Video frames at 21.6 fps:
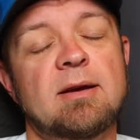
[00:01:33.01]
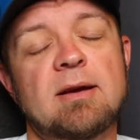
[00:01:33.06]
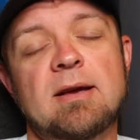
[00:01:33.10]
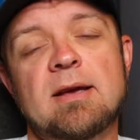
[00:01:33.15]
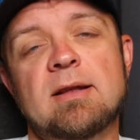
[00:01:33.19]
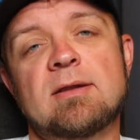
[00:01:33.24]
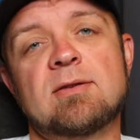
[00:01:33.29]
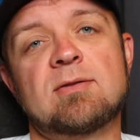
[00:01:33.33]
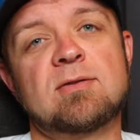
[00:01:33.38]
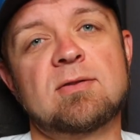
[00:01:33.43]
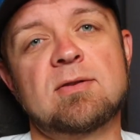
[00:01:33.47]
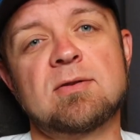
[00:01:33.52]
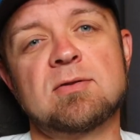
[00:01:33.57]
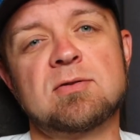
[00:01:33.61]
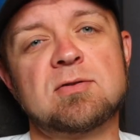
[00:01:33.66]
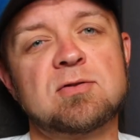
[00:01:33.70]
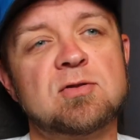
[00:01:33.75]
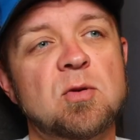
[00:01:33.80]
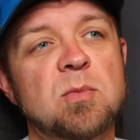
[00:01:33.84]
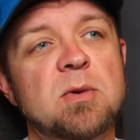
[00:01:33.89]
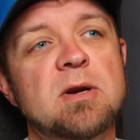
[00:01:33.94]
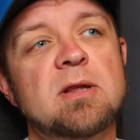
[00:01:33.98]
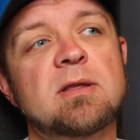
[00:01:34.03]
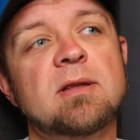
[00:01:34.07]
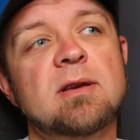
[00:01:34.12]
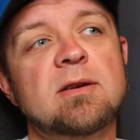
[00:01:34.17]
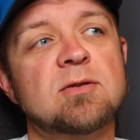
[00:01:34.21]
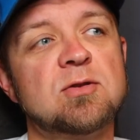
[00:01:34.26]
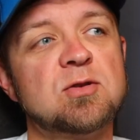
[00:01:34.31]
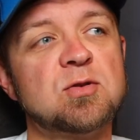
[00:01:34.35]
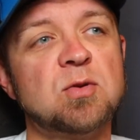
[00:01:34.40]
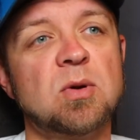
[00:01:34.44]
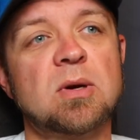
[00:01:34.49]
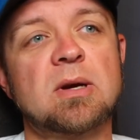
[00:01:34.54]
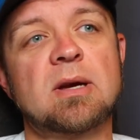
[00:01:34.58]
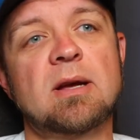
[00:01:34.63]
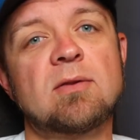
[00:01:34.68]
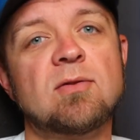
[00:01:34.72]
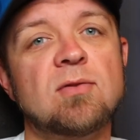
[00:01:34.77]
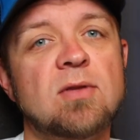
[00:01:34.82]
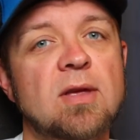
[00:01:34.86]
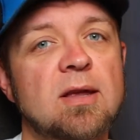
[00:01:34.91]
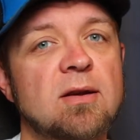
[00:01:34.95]
it's there's so many things and
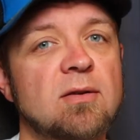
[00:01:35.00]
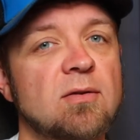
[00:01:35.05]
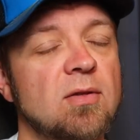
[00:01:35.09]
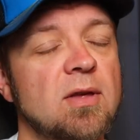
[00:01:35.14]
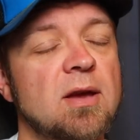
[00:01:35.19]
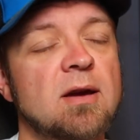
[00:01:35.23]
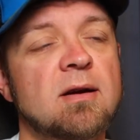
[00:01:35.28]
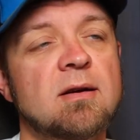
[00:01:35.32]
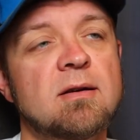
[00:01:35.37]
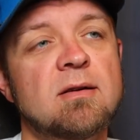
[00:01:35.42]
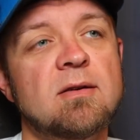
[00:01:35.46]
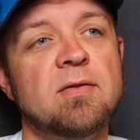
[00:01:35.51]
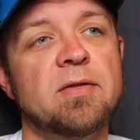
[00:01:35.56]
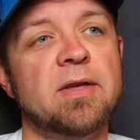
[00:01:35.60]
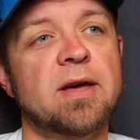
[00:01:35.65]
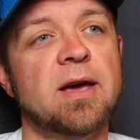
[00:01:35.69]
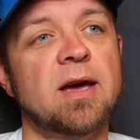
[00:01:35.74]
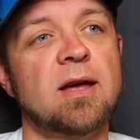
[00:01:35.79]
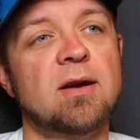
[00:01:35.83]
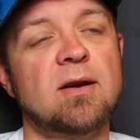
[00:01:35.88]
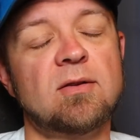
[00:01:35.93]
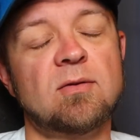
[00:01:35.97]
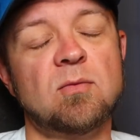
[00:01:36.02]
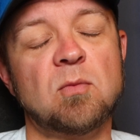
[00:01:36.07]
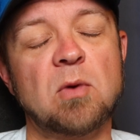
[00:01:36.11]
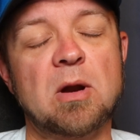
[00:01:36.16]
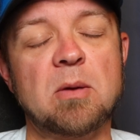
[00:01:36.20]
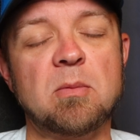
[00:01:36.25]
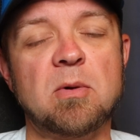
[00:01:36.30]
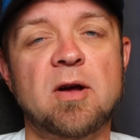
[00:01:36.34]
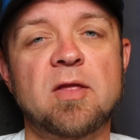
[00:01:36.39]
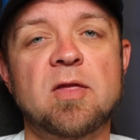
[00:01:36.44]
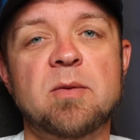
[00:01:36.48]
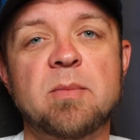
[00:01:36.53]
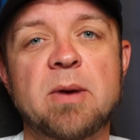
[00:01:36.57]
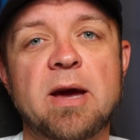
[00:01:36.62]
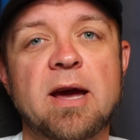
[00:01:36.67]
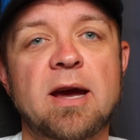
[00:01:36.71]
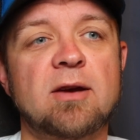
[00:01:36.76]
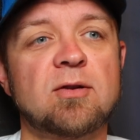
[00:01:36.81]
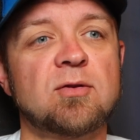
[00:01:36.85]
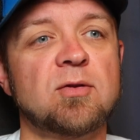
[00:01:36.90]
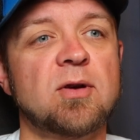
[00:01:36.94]
shortcuts that are there that when I'm on the
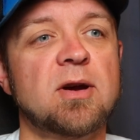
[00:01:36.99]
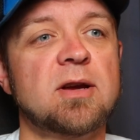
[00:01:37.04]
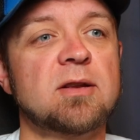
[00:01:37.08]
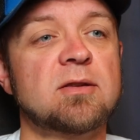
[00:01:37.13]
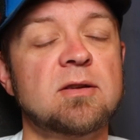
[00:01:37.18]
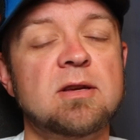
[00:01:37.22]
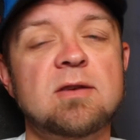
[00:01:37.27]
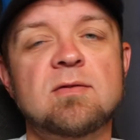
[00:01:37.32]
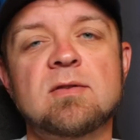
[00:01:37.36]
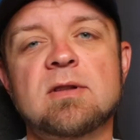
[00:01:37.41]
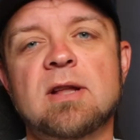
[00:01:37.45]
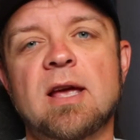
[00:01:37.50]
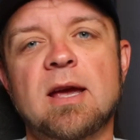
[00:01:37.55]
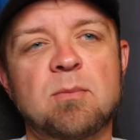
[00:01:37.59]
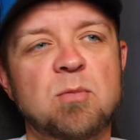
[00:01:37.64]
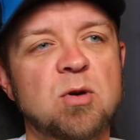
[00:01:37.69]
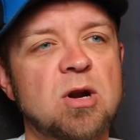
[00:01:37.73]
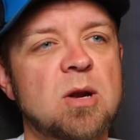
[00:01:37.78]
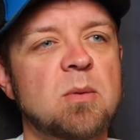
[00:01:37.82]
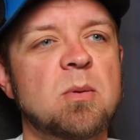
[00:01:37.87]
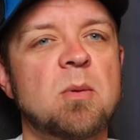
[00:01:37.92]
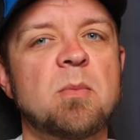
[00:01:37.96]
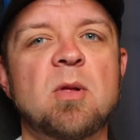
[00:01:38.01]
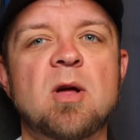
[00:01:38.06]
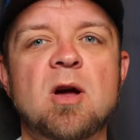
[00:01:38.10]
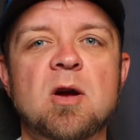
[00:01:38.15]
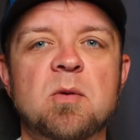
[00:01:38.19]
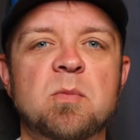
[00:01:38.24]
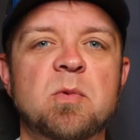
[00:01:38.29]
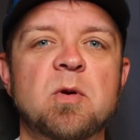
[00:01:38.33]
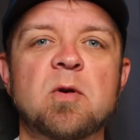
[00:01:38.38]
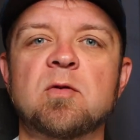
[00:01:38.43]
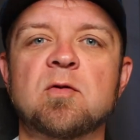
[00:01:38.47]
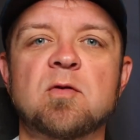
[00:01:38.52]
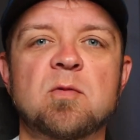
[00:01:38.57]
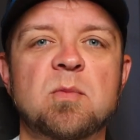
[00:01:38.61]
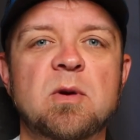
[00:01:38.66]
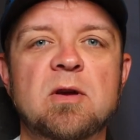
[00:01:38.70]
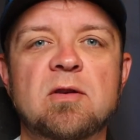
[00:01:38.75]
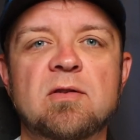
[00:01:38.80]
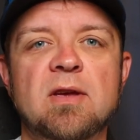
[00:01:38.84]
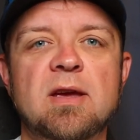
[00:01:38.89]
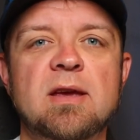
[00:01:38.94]
Mac trying to even like put up a blog post for
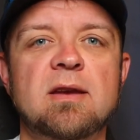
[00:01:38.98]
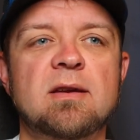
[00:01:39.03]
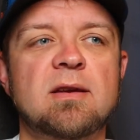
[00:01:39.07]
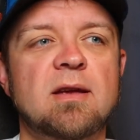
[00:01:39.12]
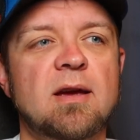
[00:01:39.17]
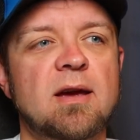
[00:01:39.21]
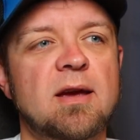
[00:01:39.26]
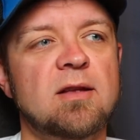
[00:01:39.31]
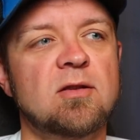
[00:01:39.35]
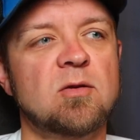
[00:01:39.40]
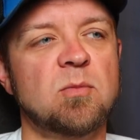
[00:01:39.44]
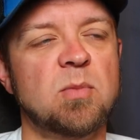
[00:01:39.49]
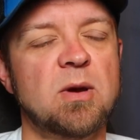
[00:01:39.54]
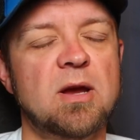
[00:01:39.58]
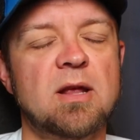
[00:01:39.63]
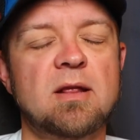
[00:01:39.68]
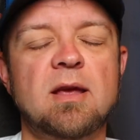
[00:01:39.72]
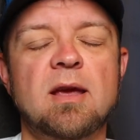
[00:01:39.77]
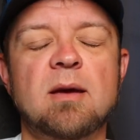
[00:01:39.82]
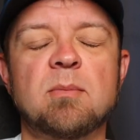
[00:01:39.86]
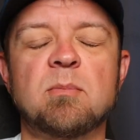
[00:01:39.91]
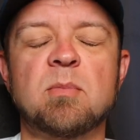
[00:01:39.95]
my site, it's a pain in the